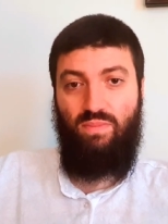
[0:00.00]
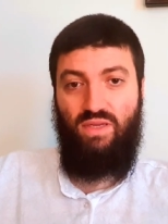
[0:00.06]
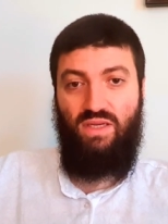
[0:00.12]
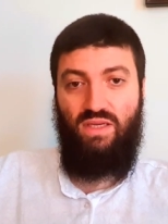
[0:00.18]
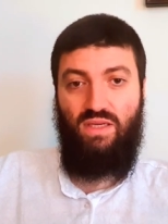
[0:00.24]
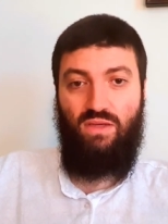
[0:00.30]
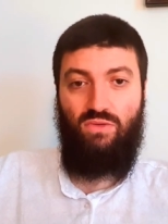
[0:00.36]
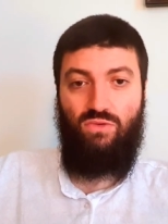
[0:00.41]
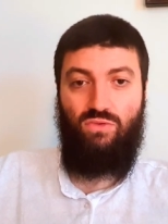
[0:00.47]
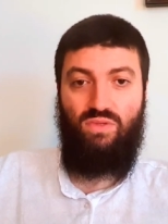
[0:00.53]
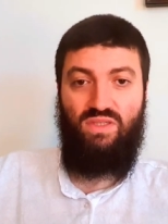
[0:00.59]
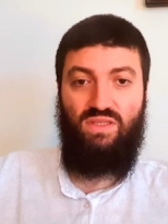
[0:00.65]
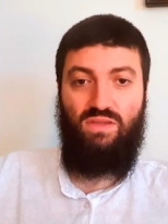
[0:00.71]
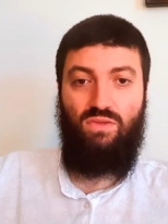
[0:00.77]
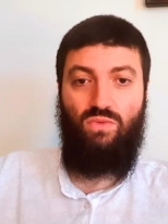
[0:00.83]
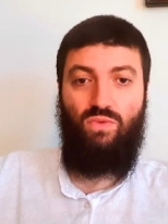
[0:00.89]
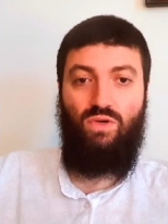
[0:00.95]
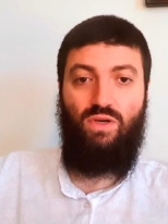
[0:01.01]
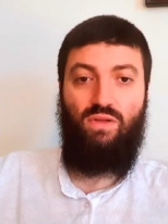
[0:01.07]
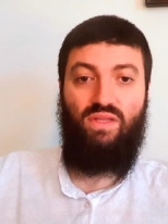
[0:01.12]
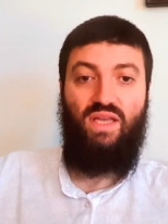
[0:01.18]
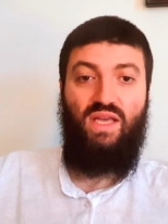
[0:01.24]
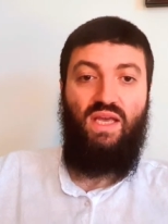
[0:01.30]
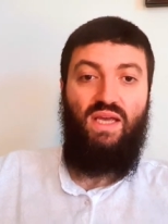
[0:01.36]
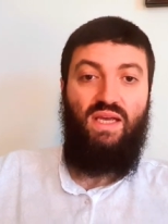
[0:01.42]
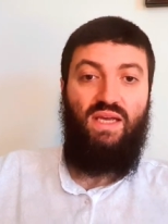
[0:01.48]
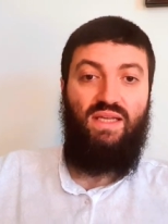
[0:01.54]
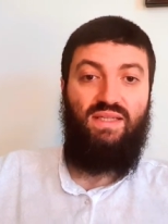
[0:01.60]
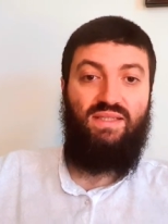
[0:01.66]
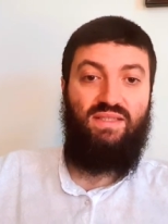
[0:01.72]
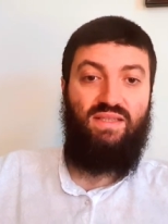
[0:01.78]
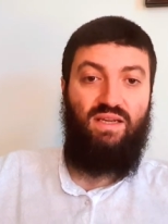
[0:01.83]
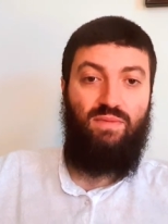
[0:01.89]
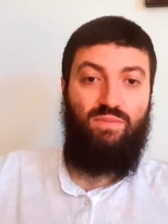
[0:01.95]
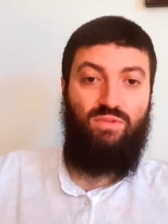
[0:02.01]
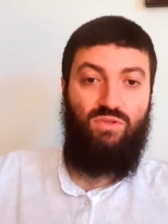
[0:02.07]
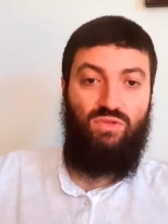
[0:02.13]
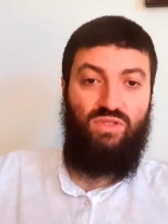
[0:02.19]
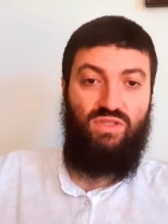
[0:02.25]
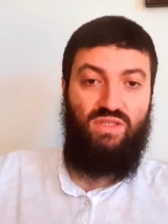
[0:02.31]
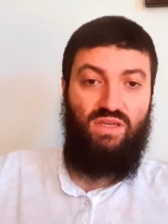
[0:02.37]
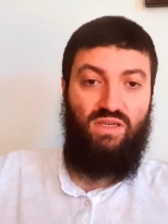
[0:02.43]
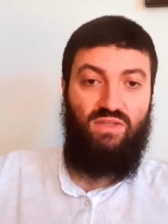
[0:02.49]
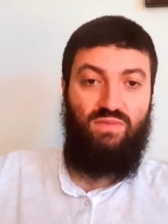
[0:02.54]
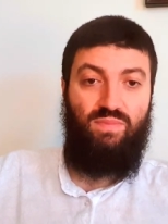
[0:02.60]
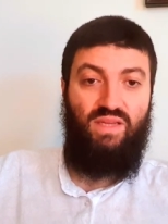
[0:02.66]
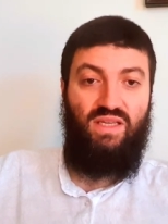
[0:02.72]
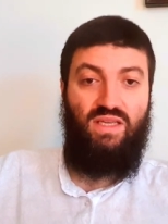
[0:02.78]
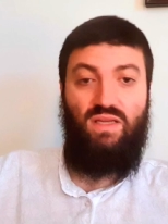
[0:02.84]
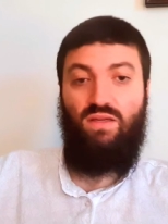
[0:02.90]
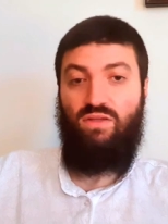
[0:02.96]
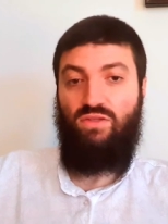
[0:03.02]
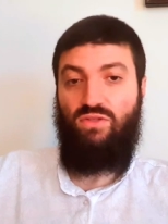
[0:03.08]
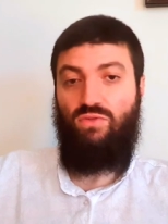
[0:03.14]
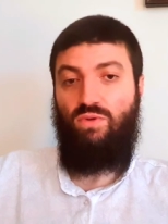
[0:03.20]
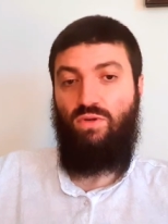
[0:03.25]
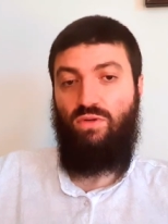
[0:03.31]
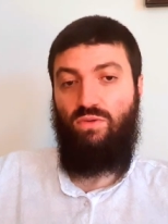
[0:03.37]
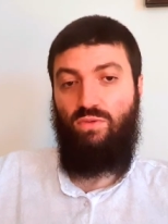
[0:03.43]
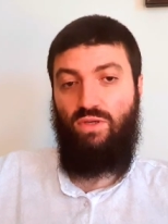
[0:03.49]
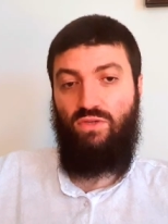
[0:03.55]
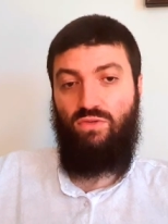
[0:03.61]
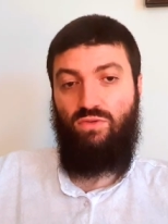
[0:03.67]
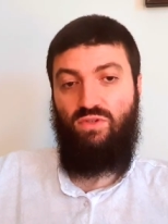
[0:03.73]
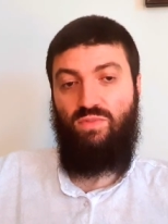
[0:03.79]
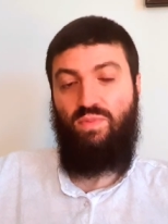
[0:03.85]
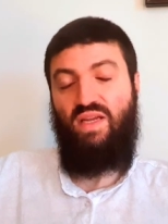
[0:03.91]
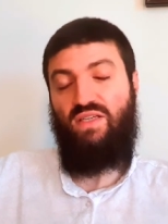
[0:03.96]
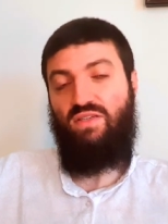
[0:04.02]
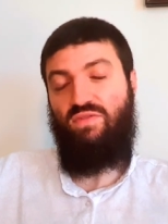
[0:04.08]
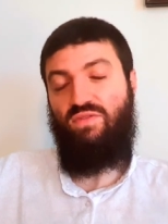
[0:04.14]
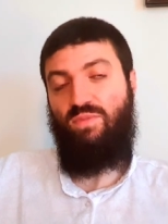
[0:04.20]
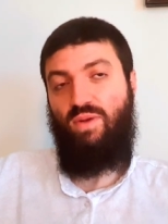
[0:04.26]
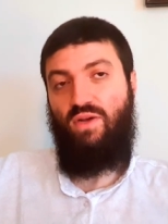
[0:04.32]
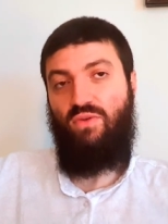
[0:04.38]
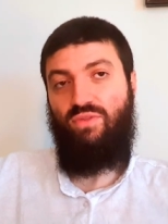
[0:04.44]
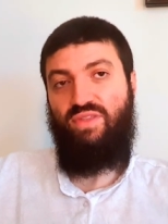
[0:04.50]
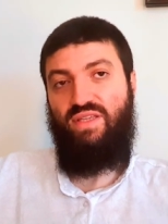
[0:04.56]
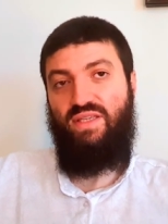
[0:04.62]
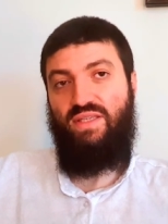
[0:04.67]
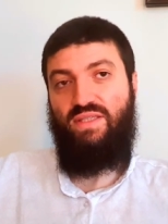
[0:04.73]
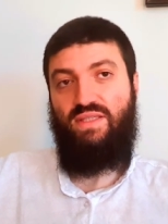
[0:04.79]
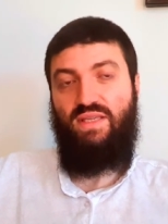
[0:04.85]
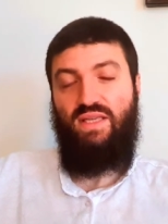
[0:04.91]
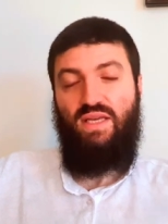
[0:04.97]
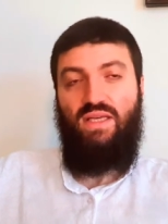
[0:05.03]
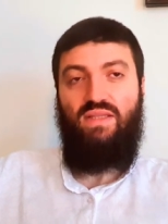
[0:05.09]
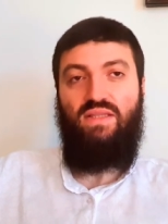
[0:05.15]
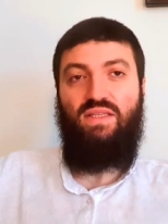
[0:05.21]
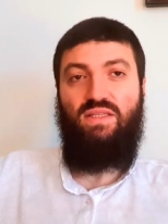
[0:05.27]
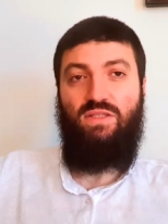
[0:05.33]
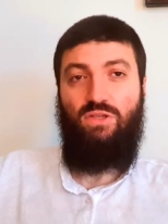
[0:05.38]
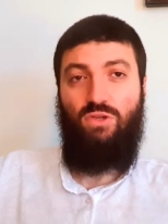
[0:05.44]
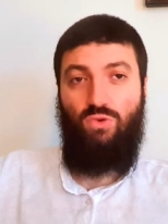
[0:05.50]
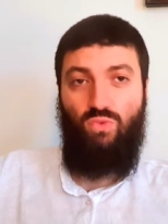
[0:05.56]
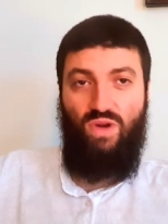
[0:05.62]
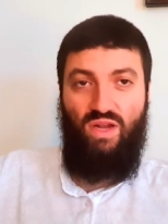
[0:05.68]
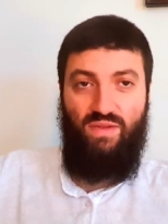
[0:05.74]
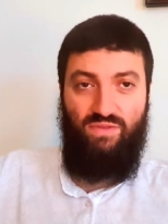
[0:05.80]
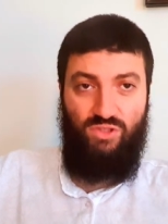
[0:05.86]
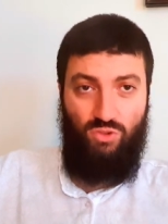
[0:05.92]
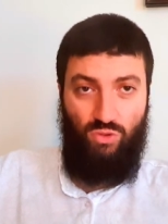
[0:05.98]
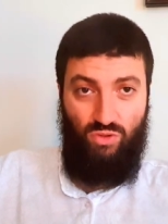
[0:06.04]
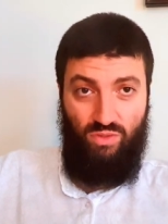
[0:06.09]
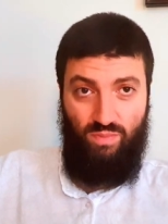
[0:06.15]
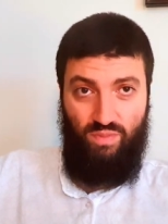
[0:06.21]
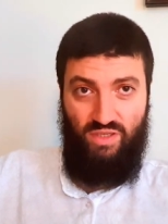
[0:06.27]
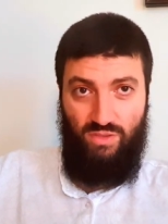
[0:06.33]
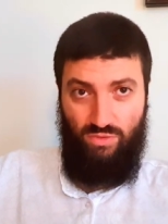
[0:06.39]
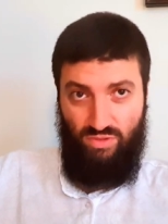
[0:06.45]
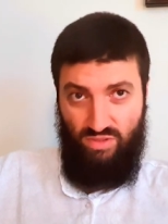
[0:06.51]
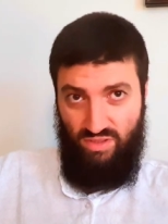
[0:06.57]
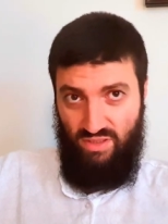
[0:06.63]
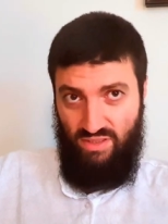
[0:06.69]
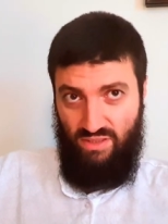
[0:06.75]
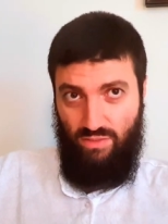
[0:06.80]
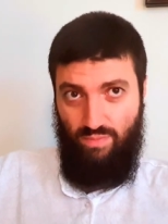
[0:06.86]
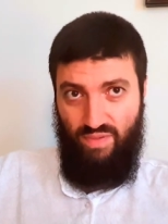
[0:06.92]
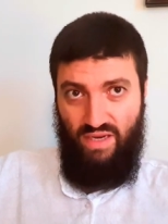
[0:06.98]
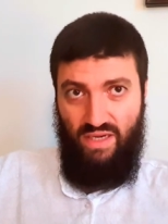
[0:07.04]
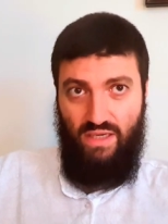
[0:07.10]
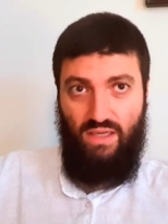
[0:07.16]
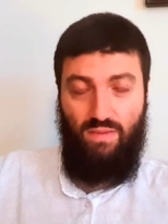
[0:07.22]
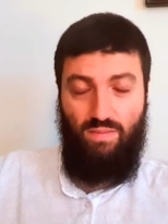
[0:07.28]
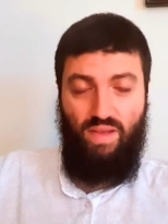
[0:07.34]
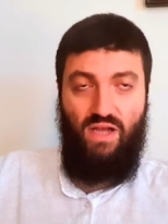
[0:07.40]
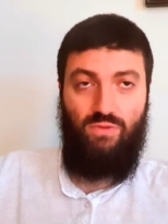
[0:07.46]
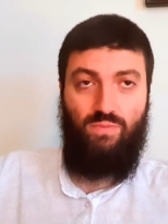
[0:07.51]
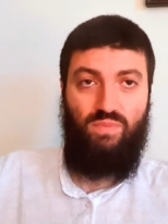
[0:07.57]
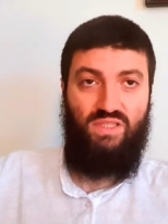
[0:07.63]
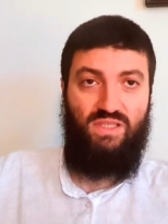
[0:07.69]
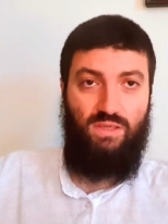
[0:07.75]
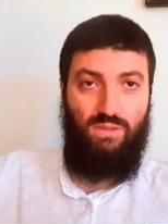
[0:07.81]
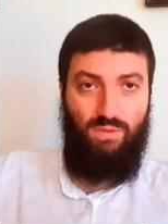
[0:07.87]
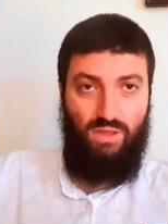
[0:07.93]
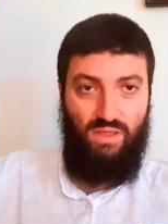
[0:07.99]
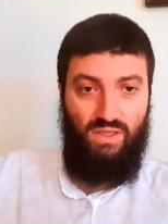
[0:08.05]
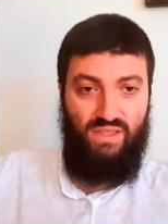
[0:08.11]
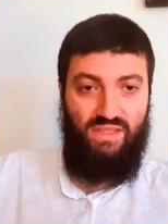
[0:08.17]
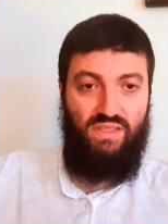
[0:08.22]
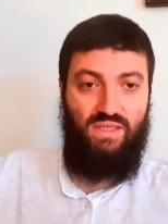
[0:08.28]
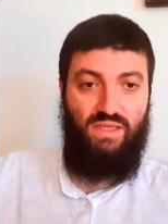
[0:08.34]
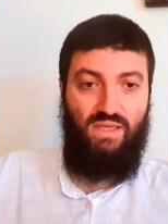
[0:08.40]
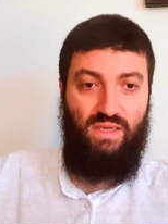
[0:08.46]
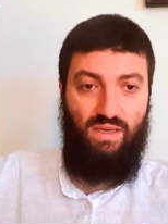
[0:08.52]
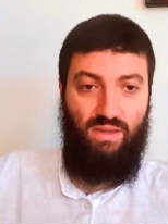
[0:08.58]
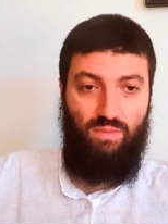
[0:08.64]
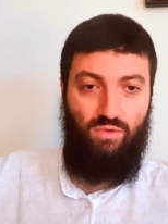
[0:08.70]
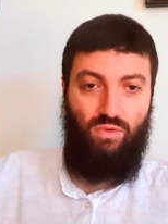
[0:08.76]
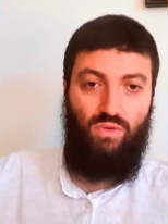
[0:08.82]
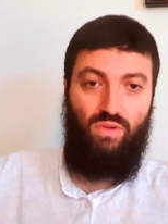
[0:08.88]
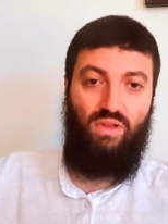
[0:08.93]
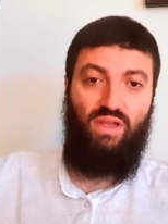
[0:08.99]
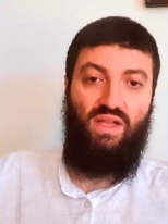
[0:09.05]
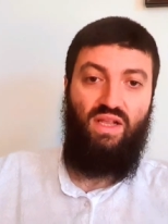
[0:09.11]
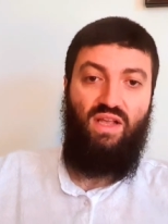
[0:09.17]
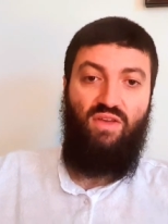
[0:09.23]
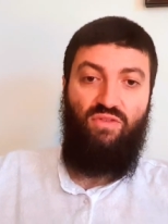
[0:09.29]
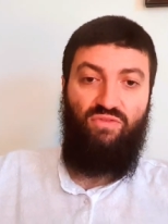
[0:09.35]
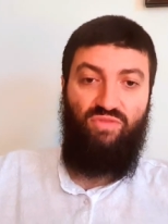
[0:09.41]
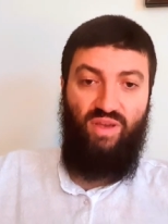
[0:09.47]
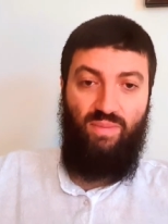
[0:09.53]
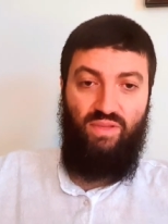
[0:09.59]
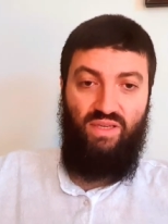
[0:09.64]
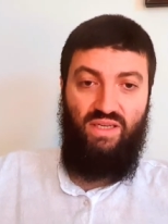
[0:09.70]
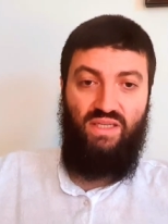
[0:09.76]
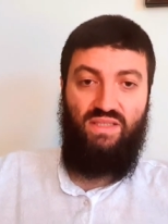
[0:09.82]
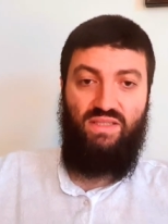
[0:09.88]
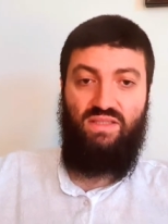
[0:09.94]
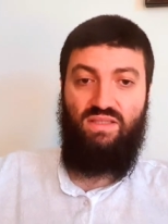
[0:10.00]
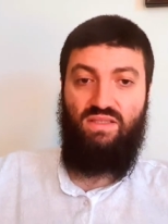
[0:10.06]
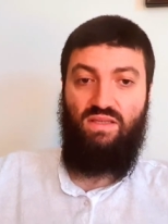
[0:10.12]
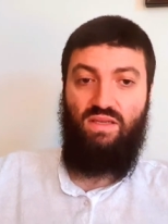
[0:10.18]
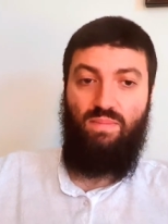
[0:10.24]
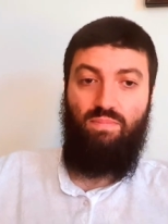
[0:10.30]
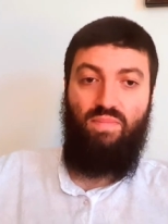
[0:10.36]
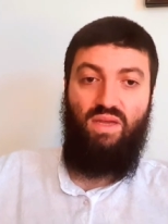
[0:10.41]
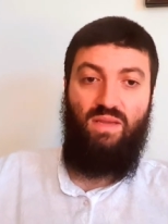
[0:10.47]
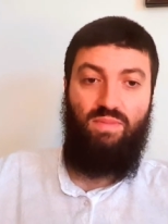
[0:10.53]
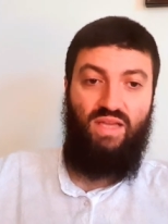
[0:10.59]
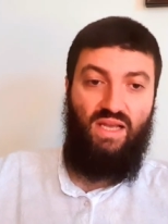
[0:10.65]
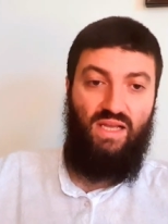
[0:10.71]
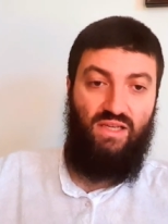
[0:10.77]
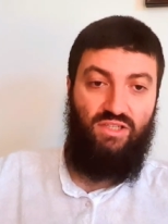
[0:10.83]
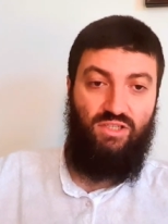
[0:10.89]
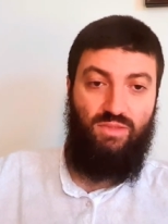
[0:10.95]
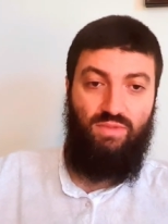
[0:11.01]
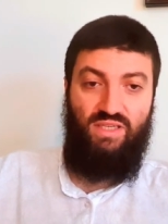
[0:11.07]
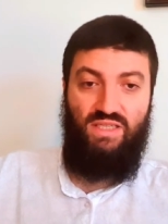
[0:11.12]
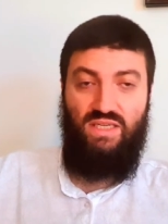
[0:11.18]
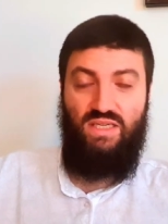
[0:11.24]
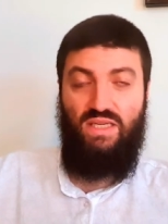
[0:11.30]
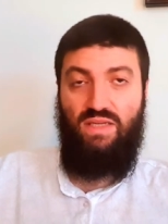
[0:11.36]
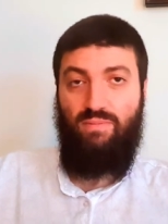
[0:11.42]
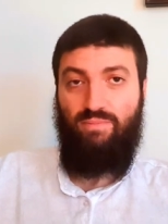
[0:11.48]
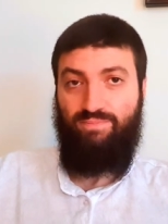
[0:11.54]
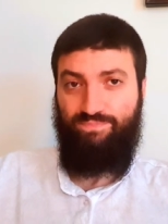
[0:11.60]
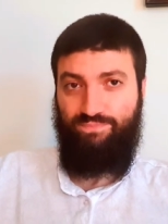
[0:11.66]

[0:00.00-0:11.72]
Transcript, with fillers: many countries in the world it's time to start making a strong retrospective about these these new waves jordan peterson is complaining about materialistic liberal feminists maybe lgbt